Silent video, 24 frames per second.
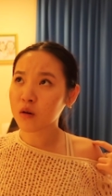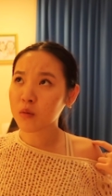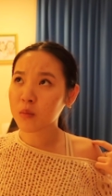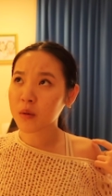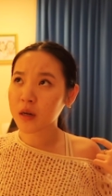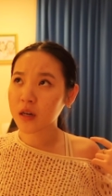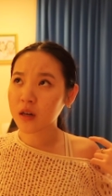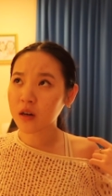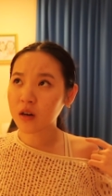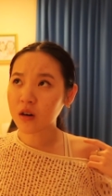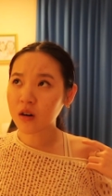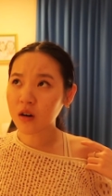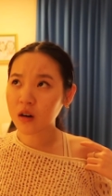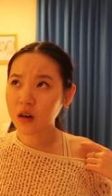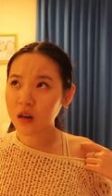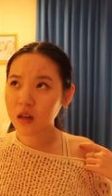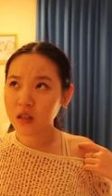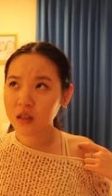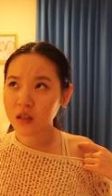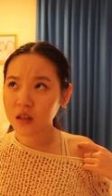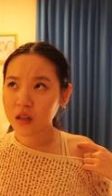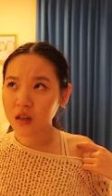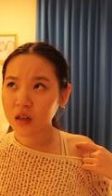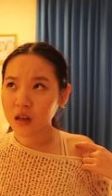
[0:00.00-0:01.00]
Oh my
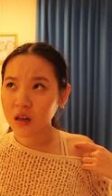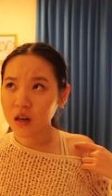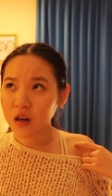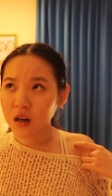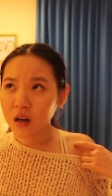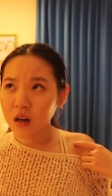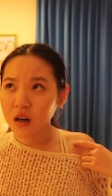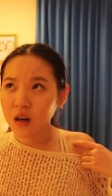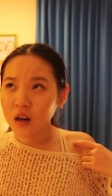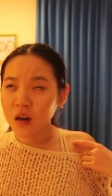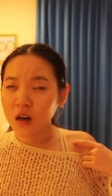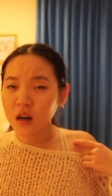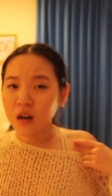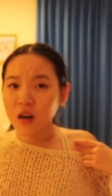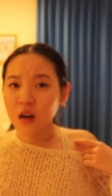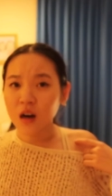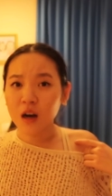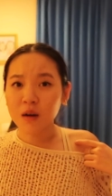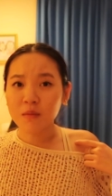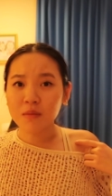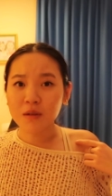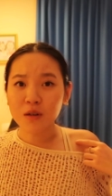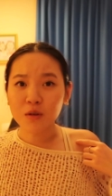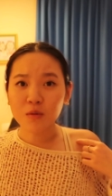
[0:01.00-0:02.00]
god.
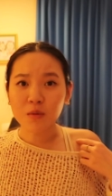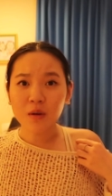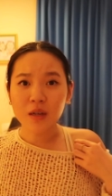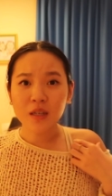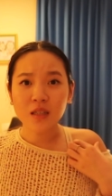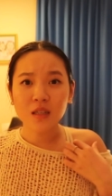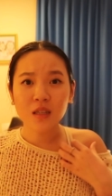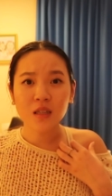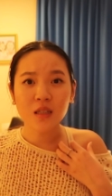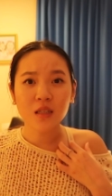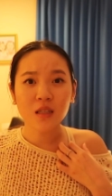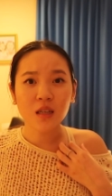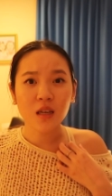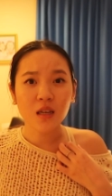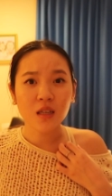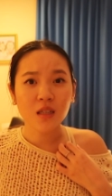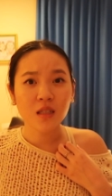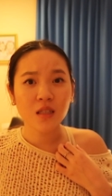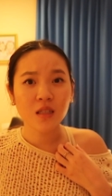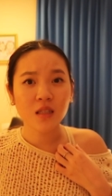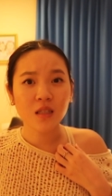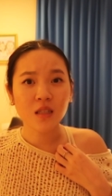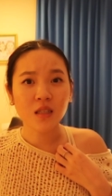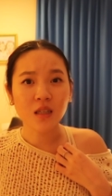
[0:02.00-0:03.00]
I've been awake since like
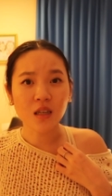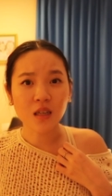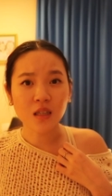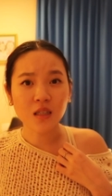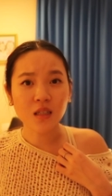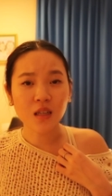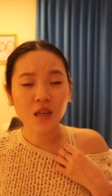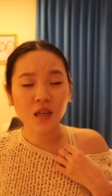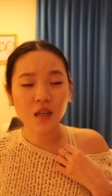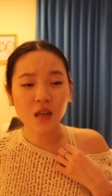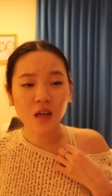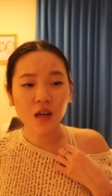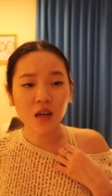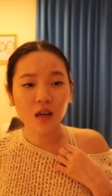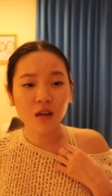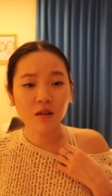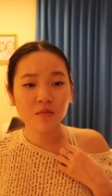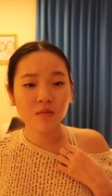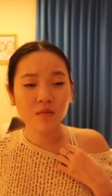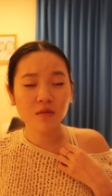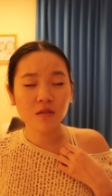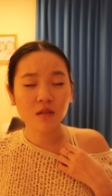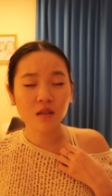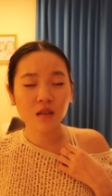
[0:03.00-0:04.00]
6
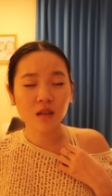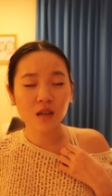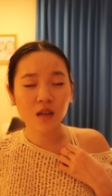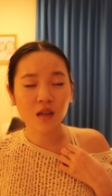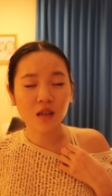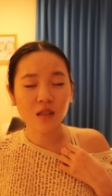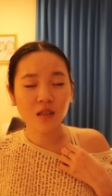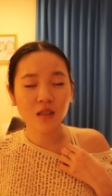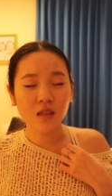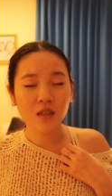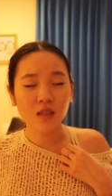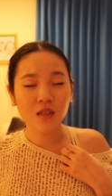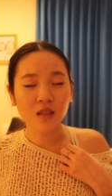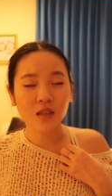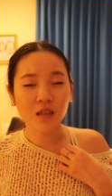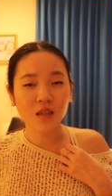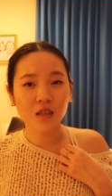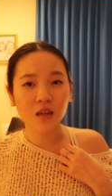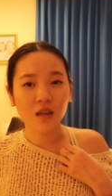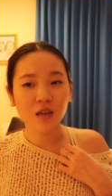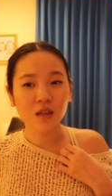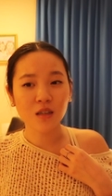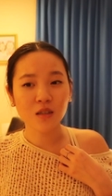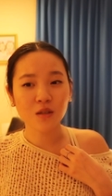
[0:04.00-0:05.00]
a.m. for the SAT
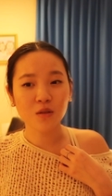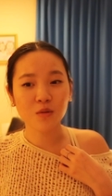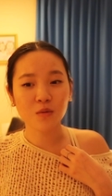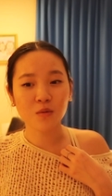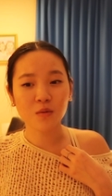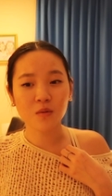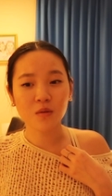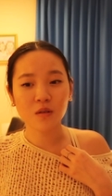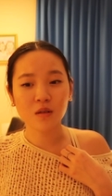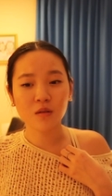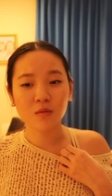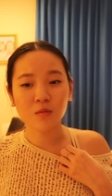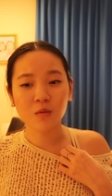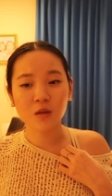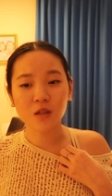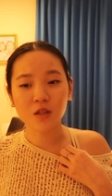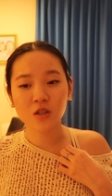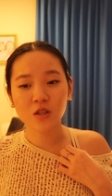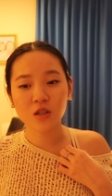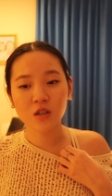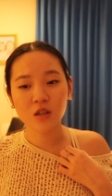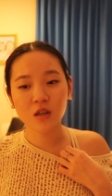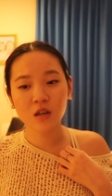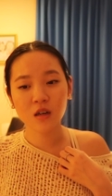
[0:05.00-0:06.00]
test,
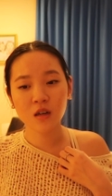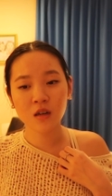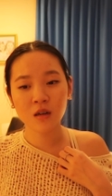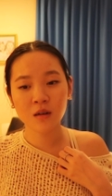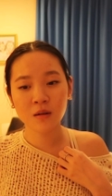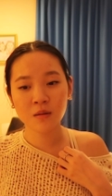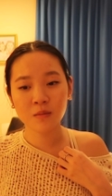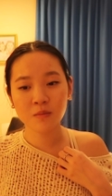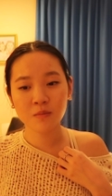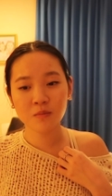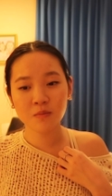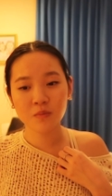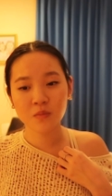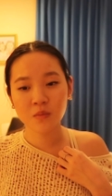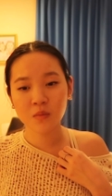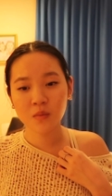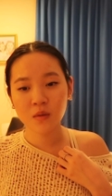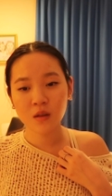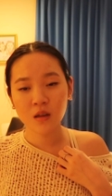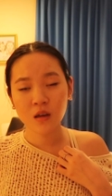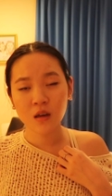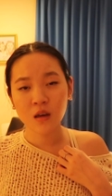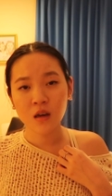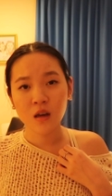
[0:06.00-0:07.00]
which...
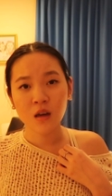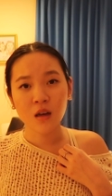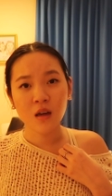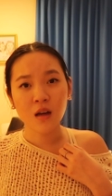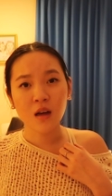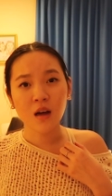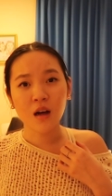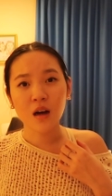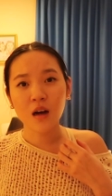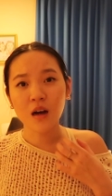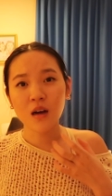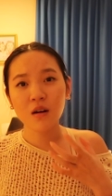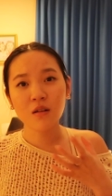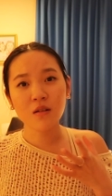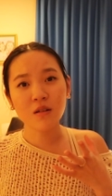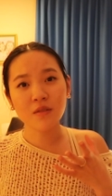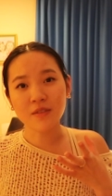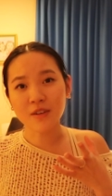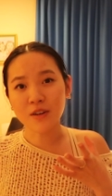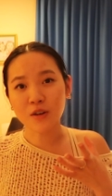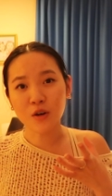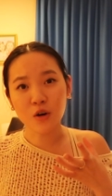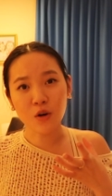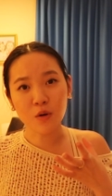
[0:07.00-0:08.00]
I don't
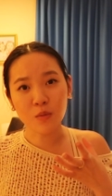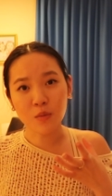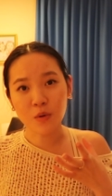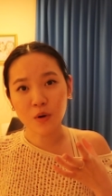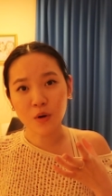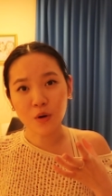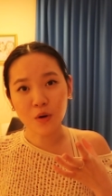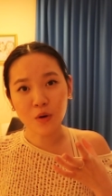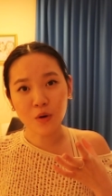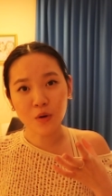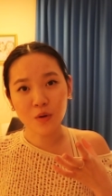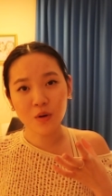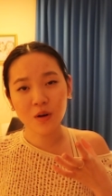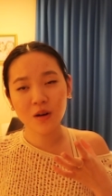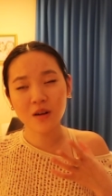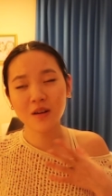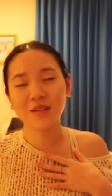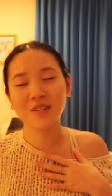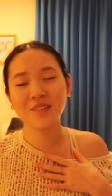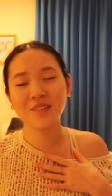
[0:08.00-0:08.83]
even know, bro.